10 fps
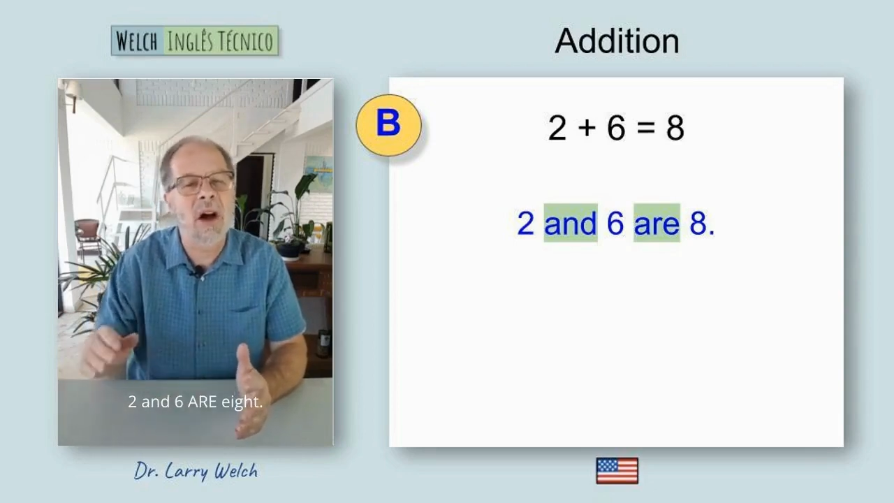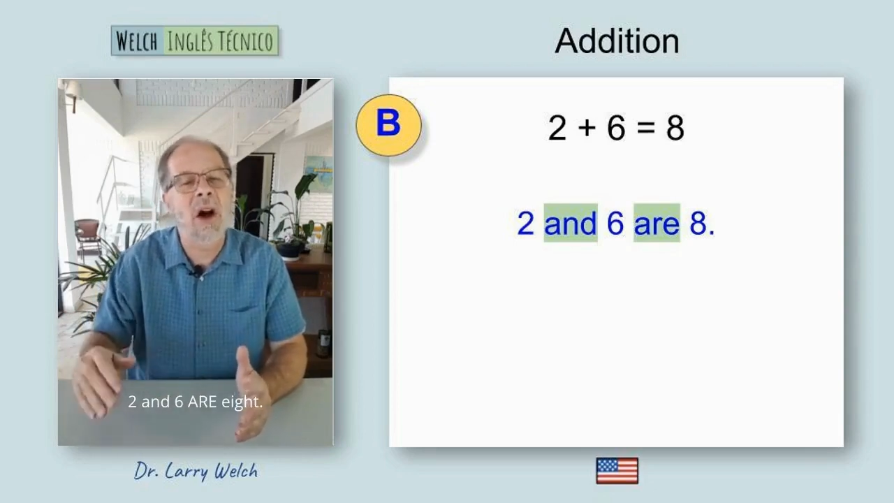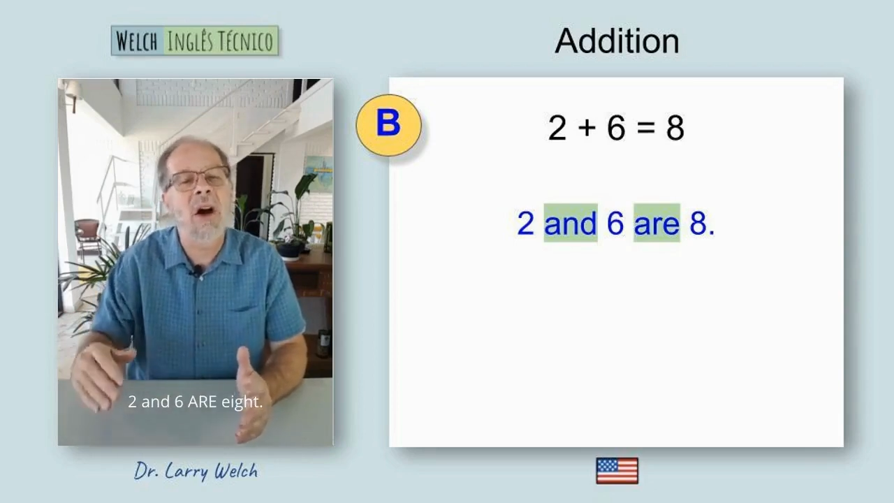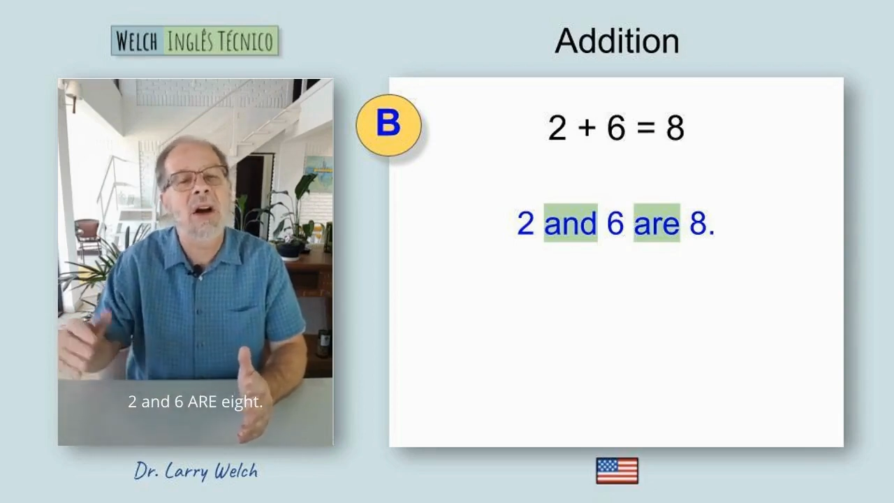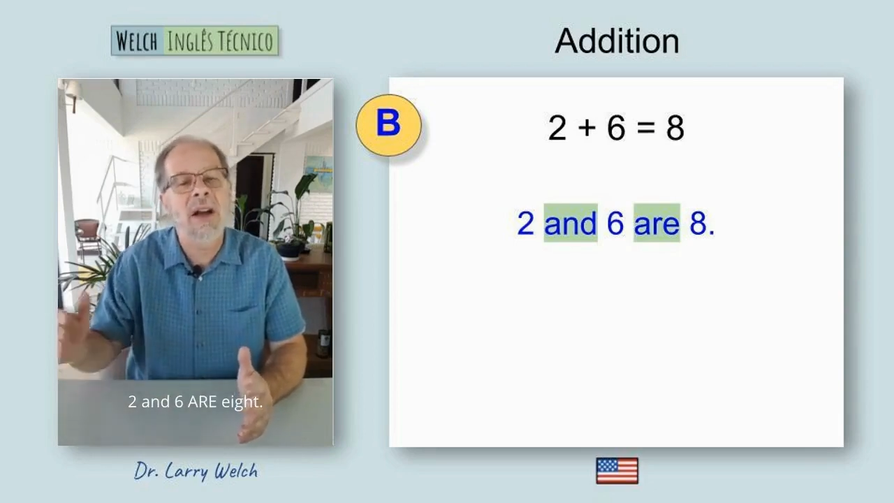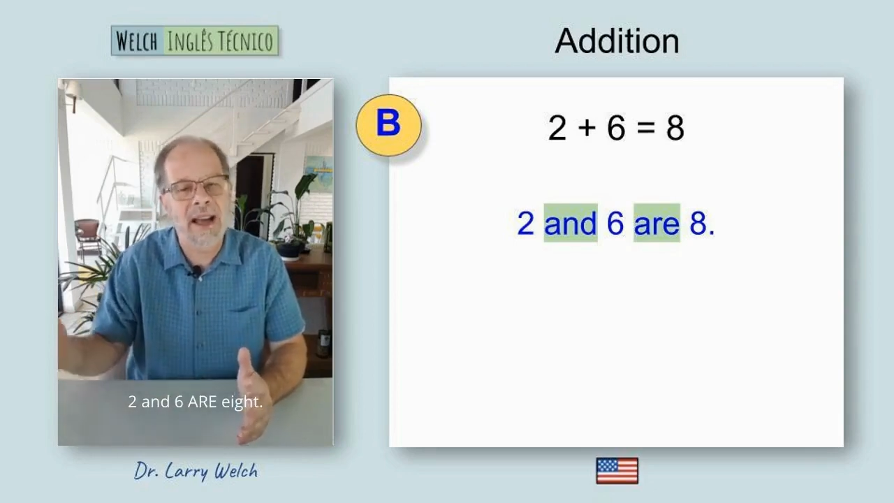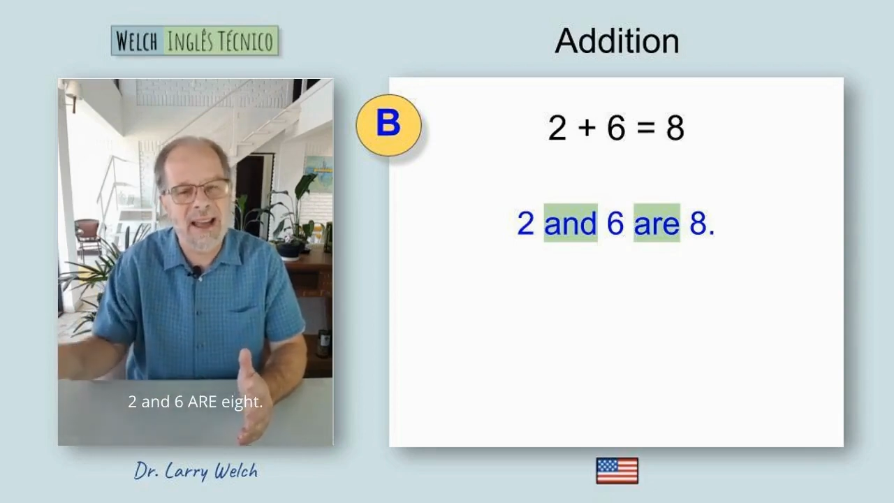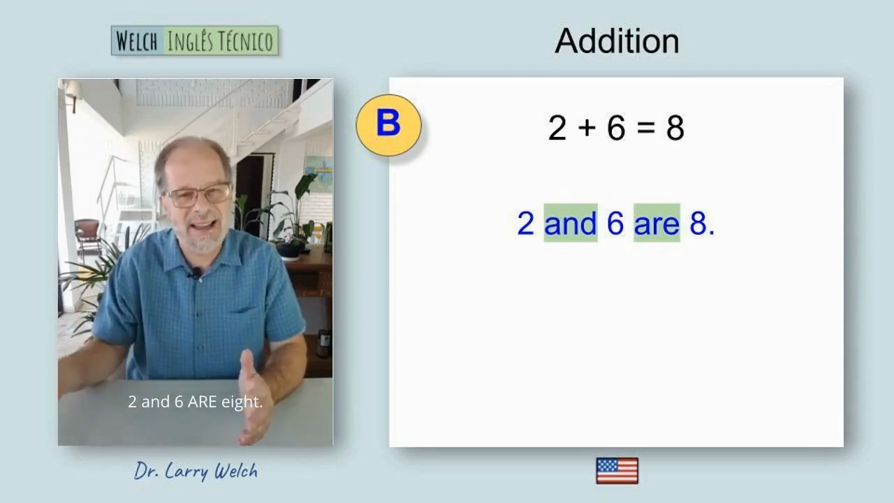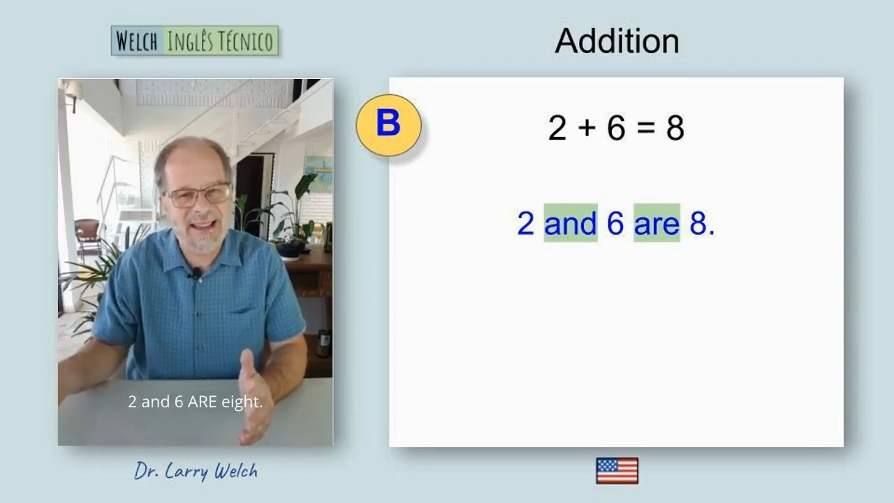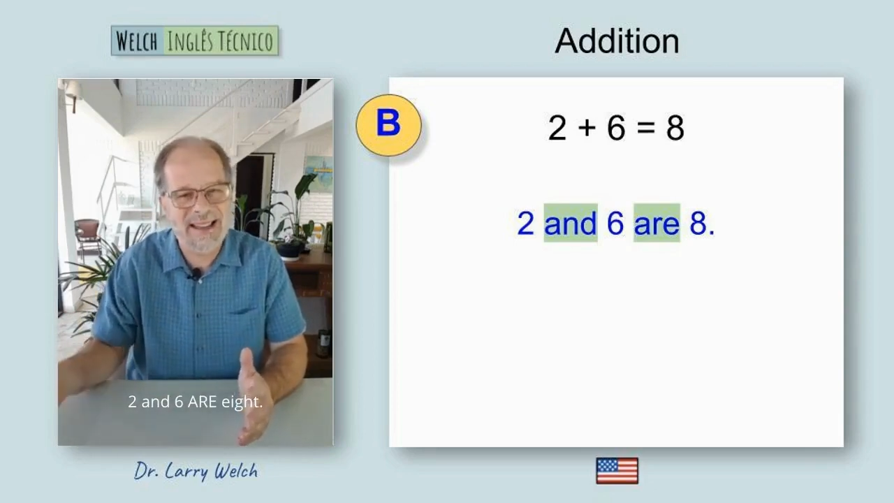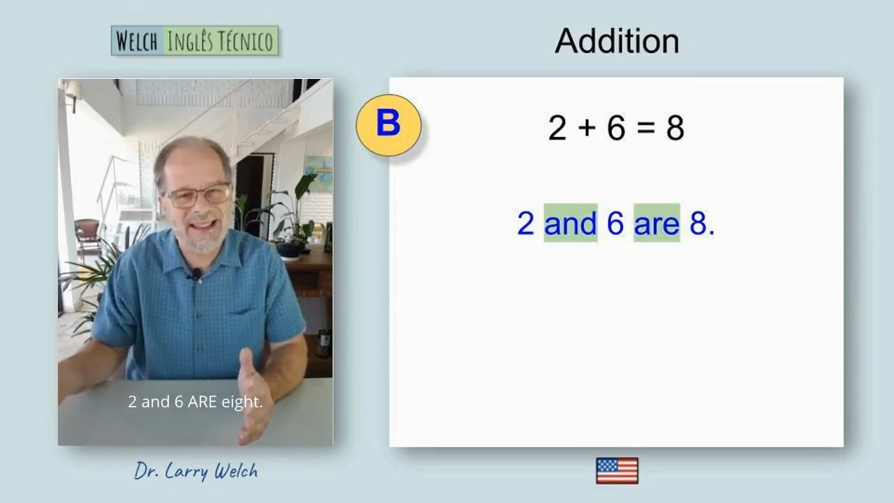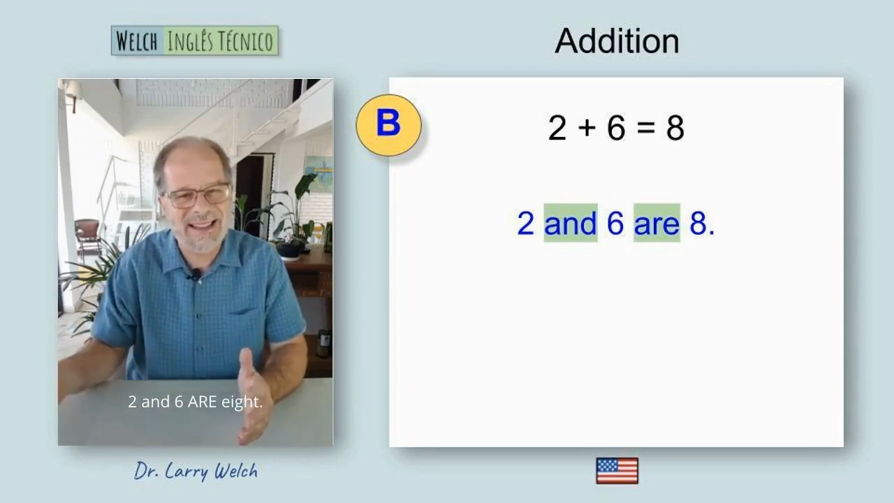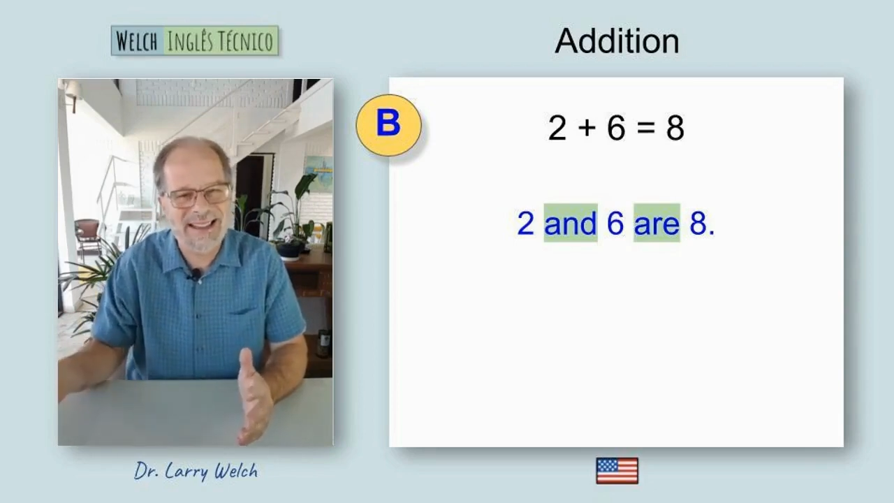are 8.